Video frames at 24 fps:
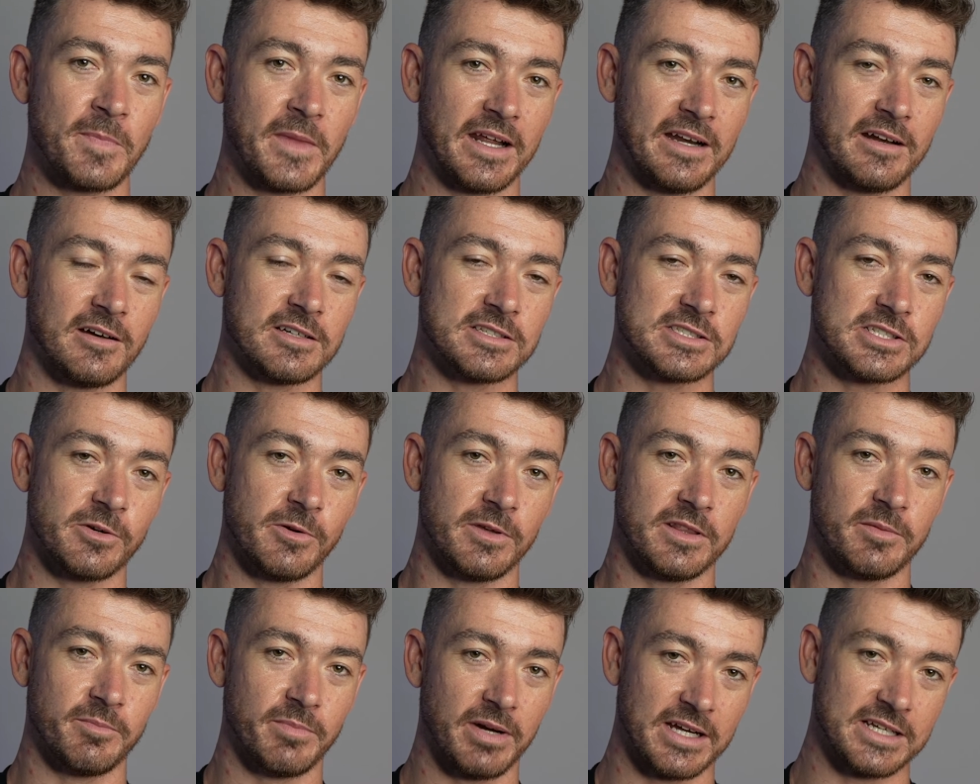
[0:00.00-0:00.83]
and also
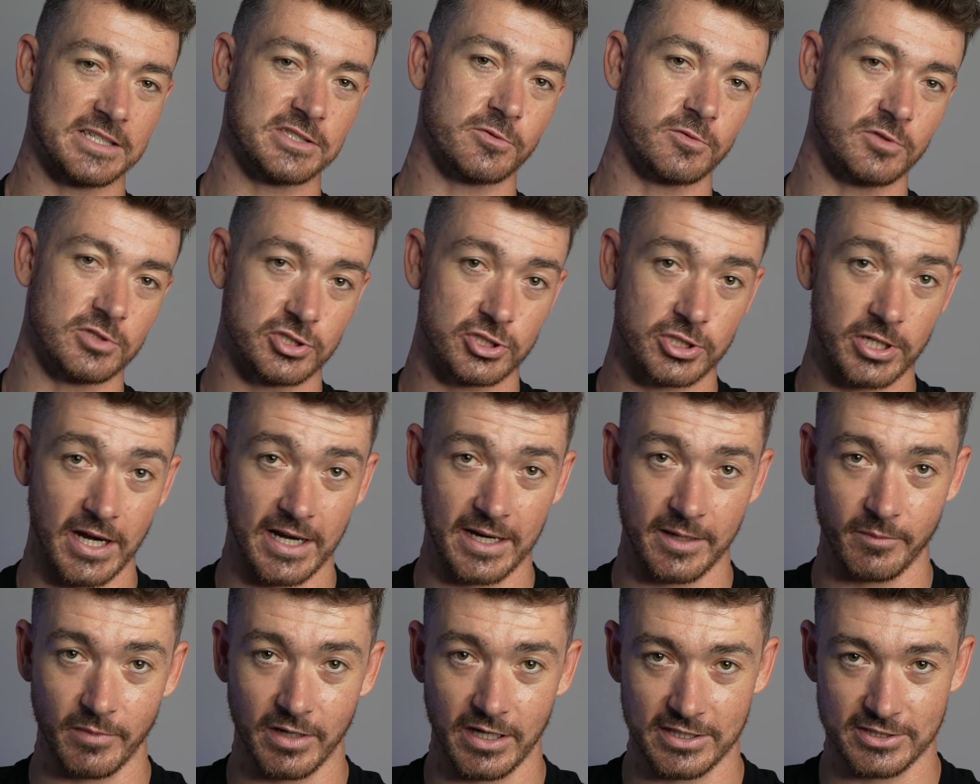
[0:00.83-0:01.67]
in the Bike School
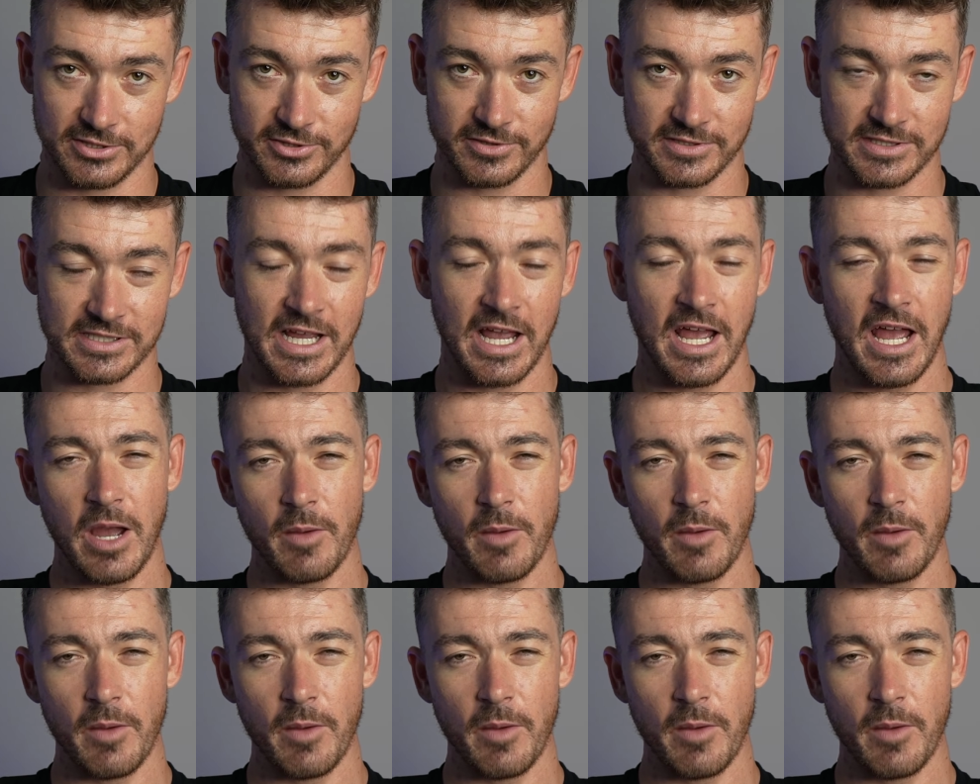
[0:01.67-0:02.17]
training modules.